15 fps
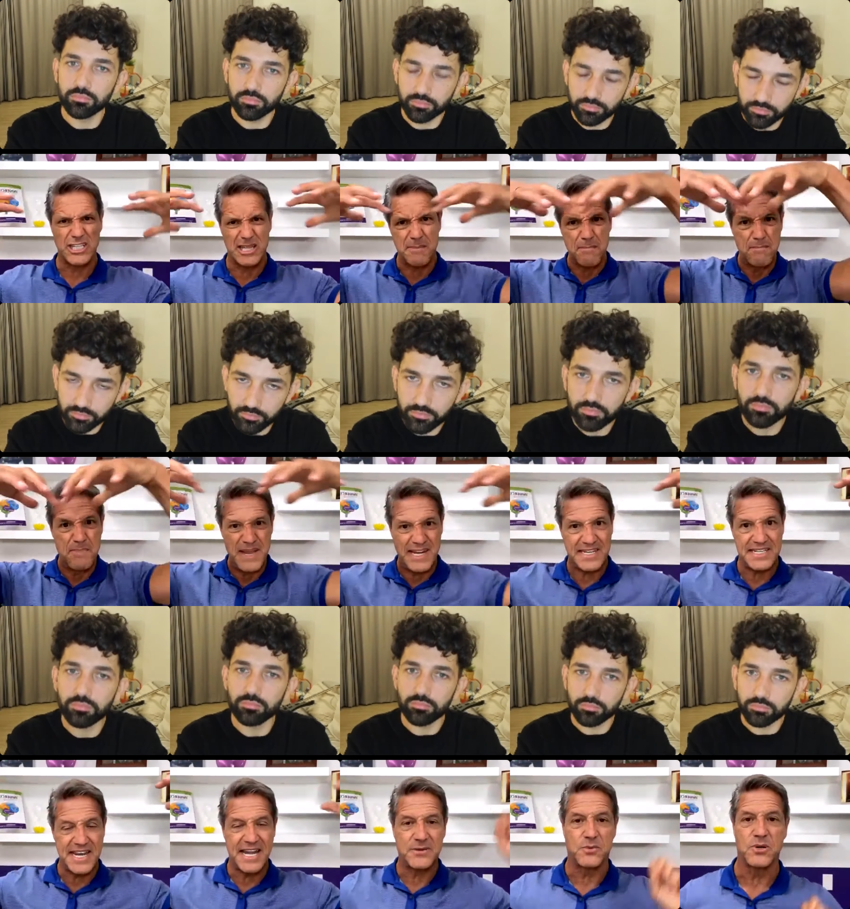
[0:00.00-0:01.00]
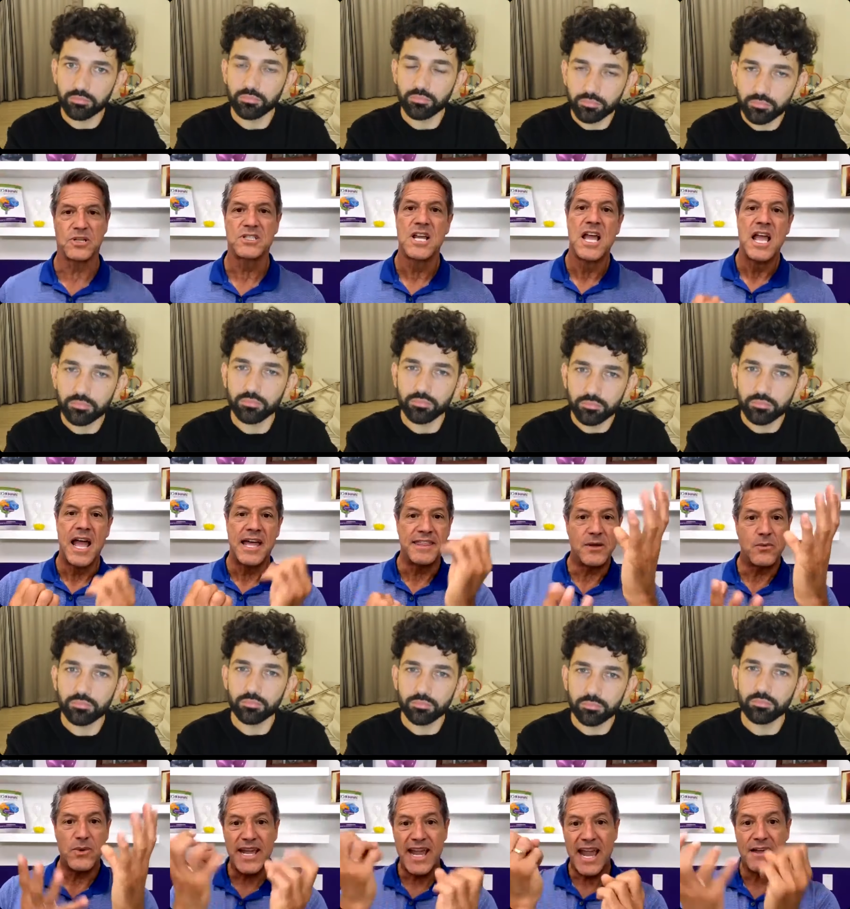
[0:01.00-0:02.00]
Speaker 1: the big networks, and
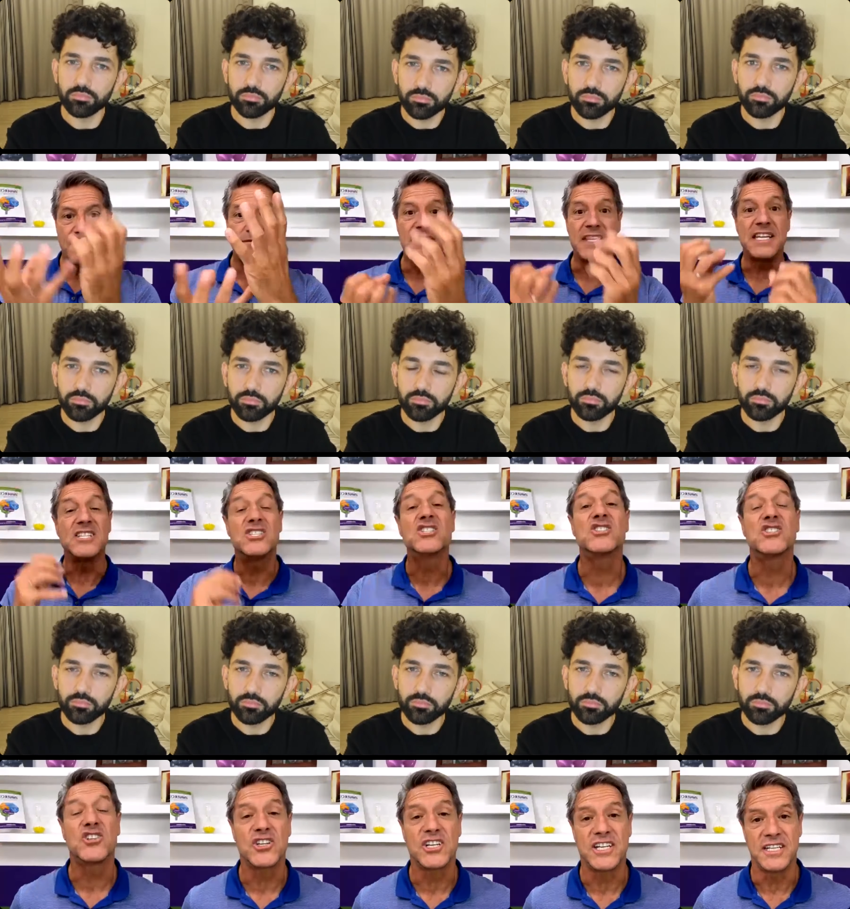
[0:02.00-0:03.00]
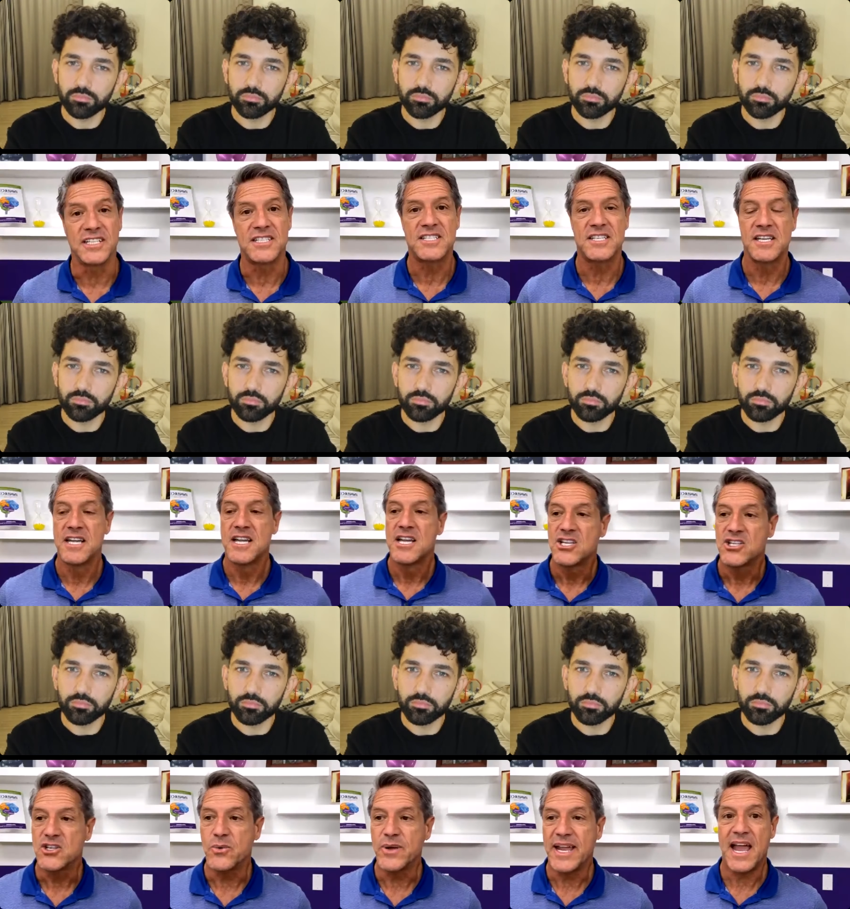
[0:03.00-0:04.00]
then we have these circuits.
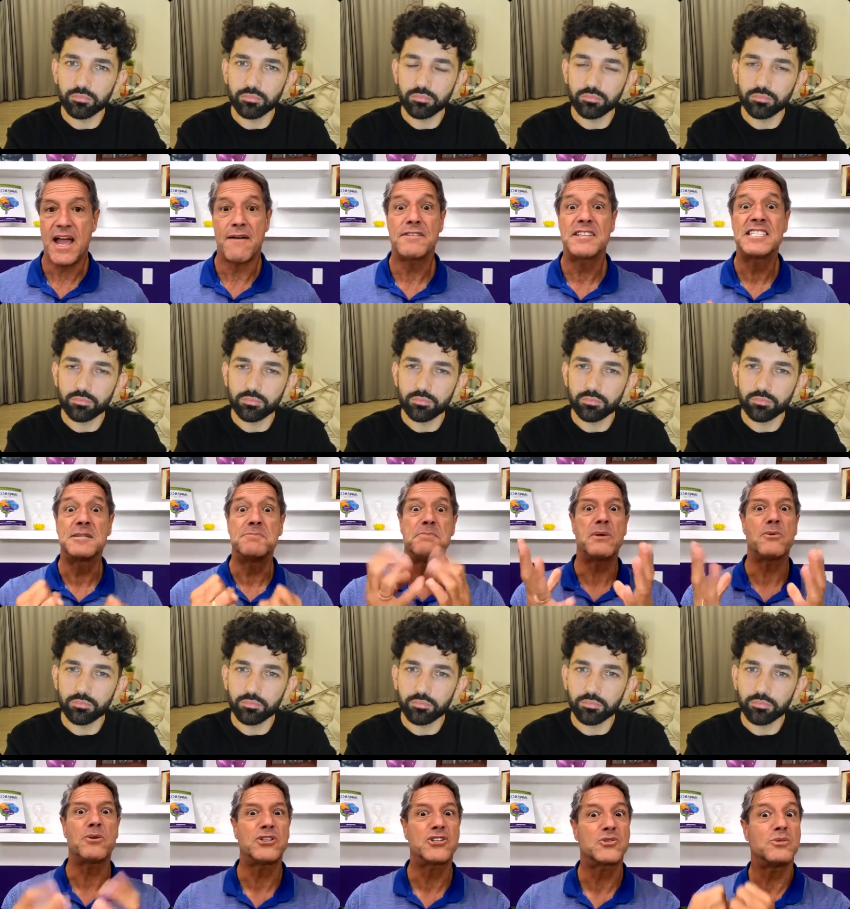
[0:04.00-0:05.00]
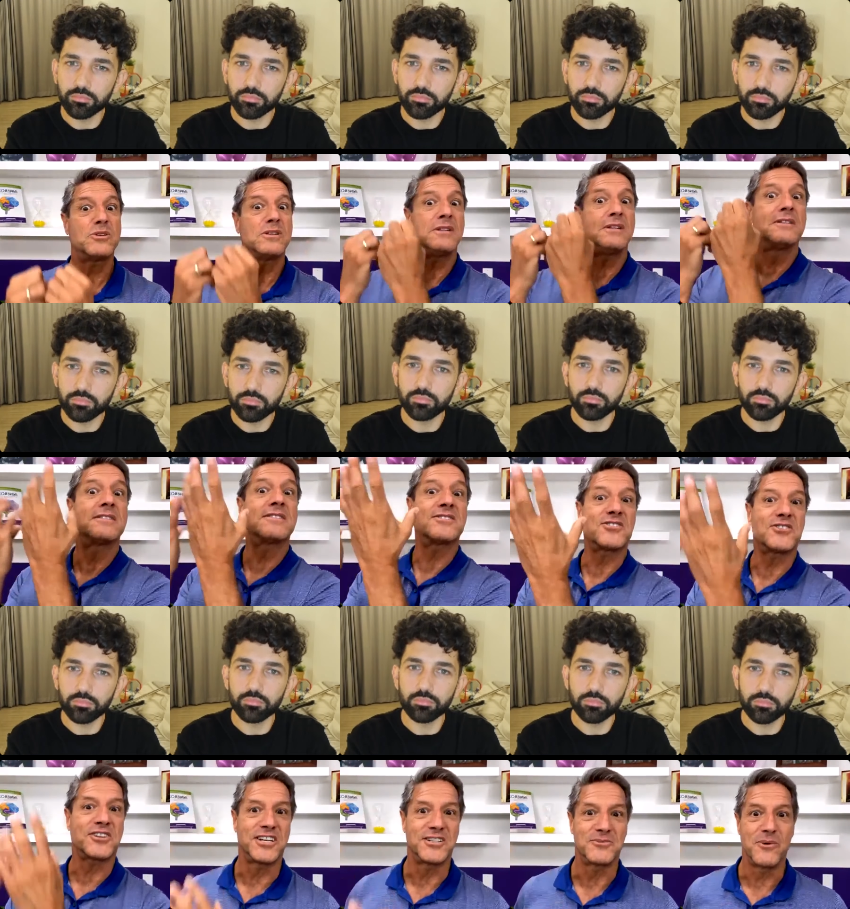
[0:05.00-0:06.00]
So we have spiritual
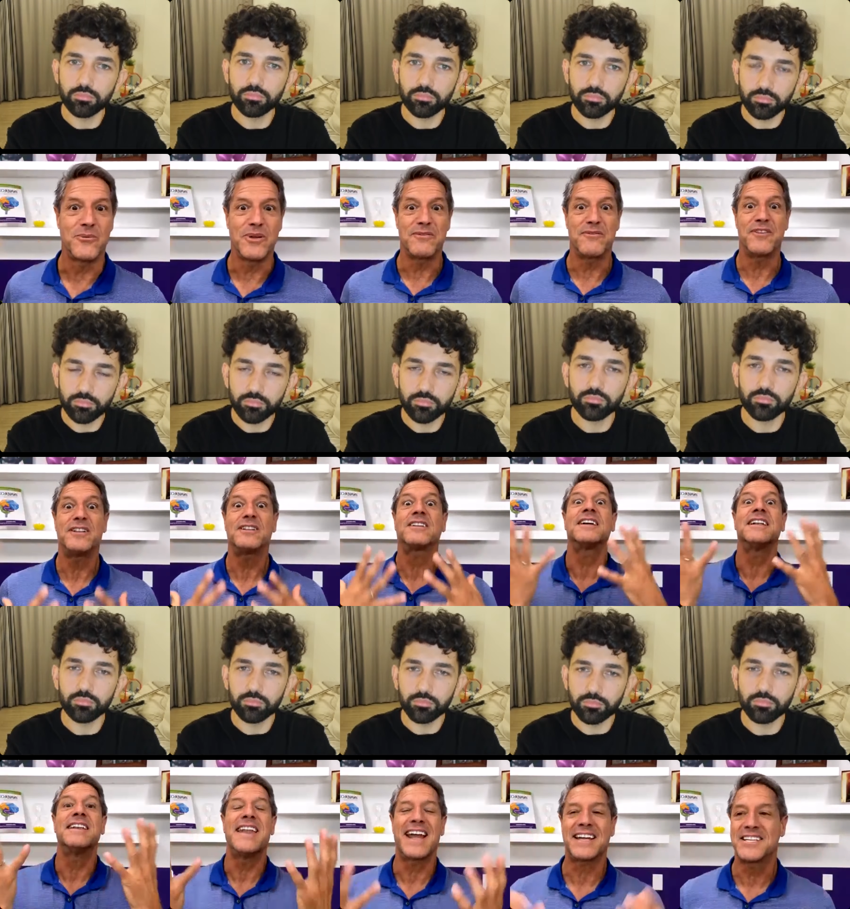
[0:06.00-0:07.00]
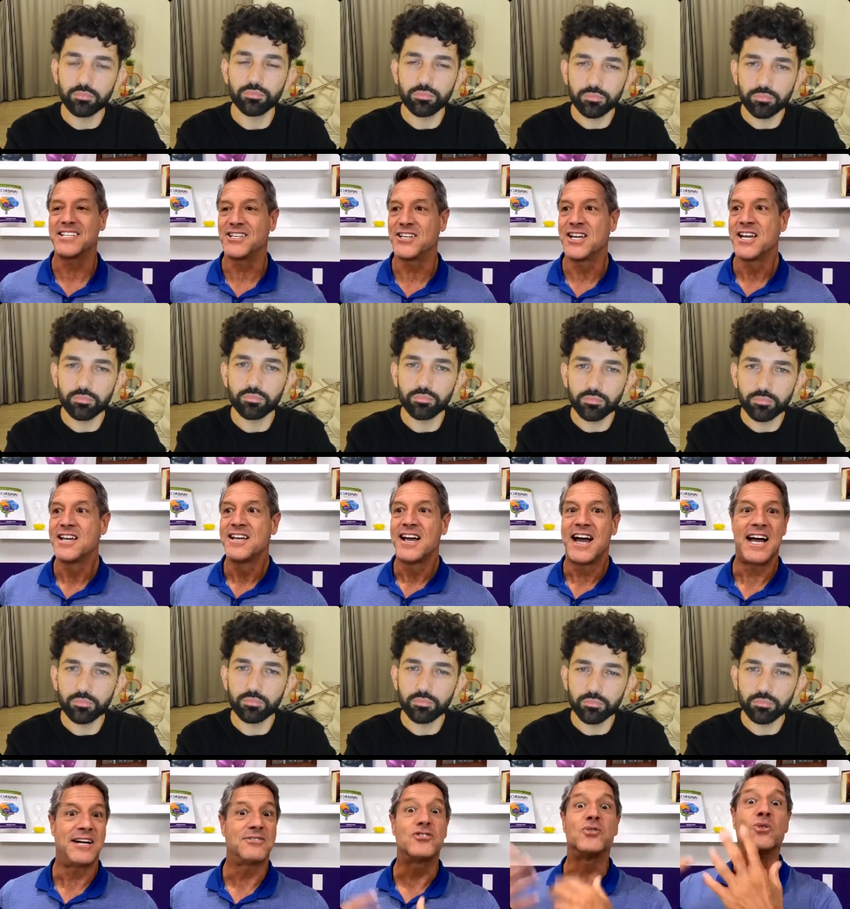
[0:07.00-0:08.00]
circuit when we feel connected
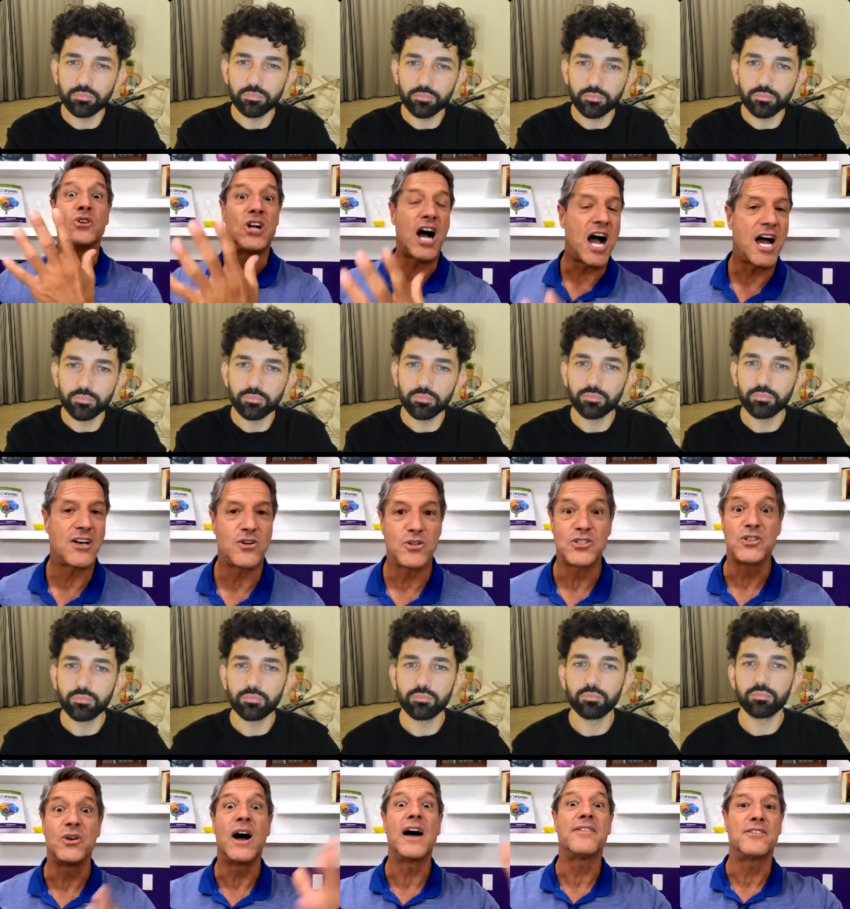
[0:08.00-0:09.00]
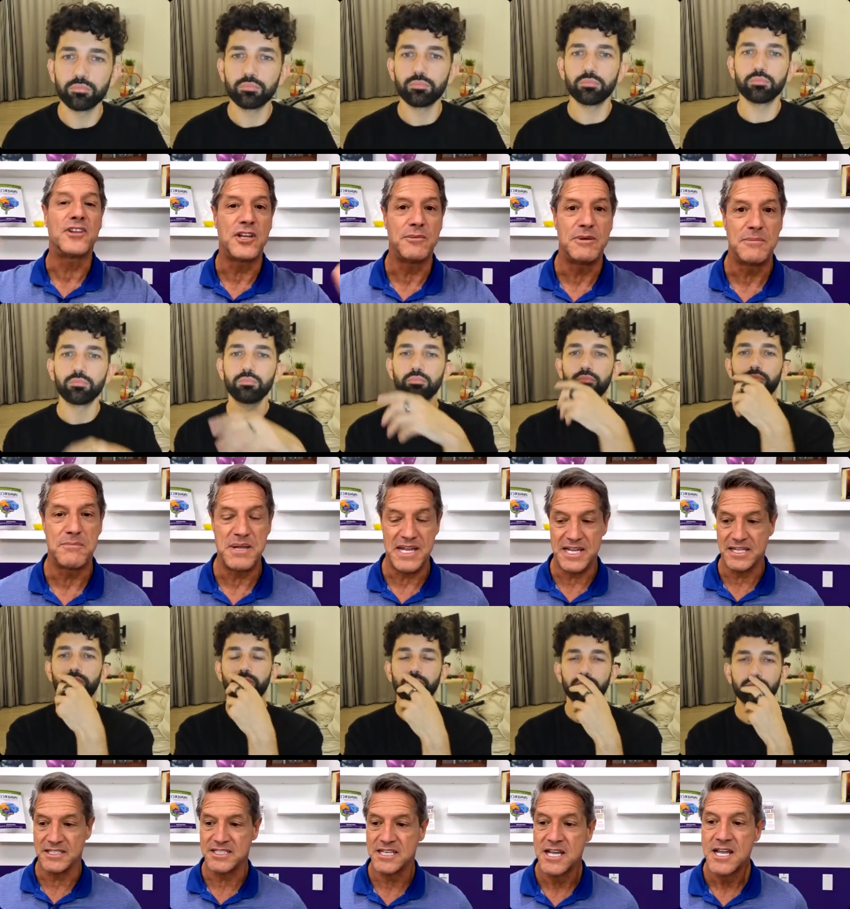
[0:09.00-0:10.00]
uh, to God or to other human
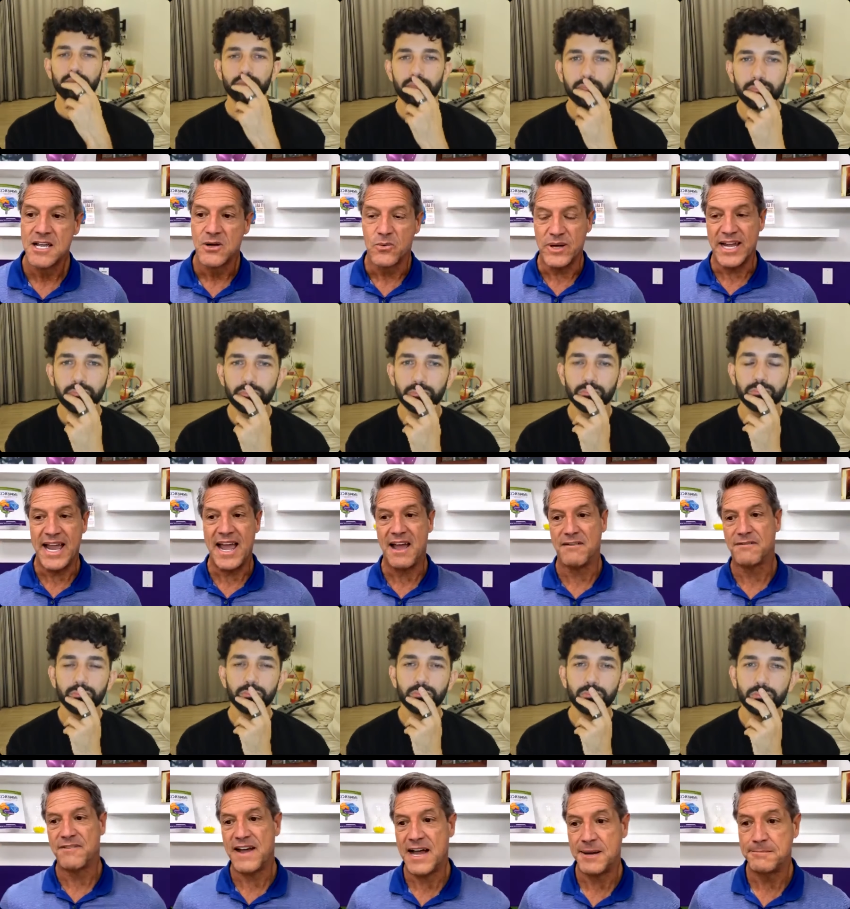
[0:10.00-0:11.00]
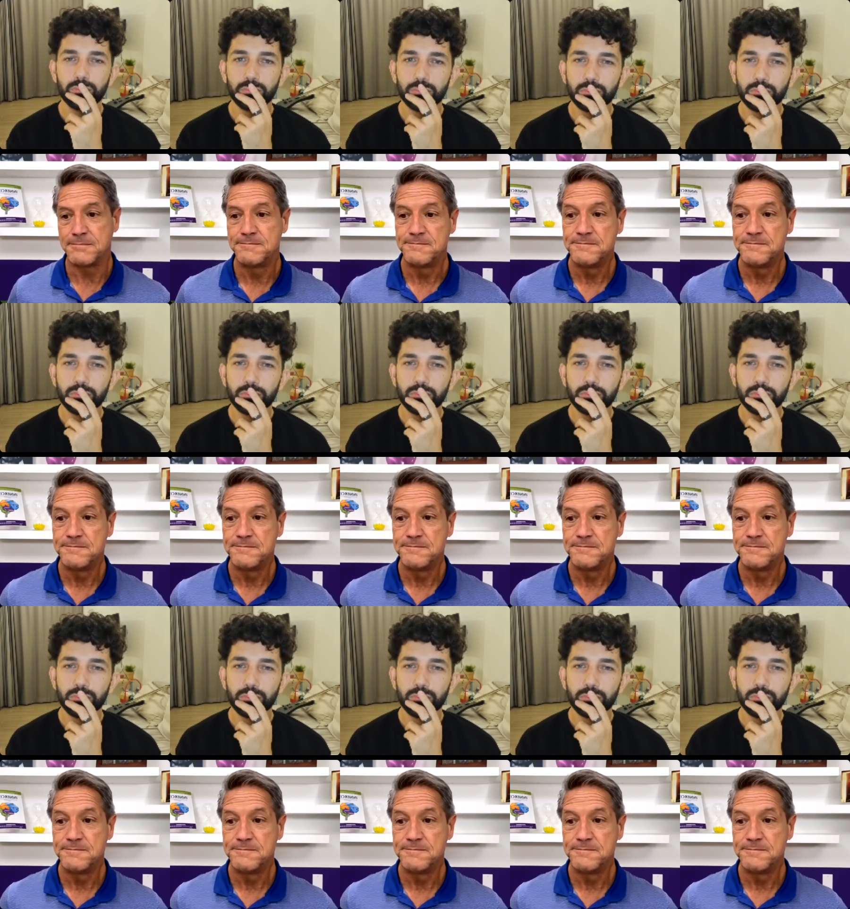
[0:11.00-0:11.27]
beings. We have um,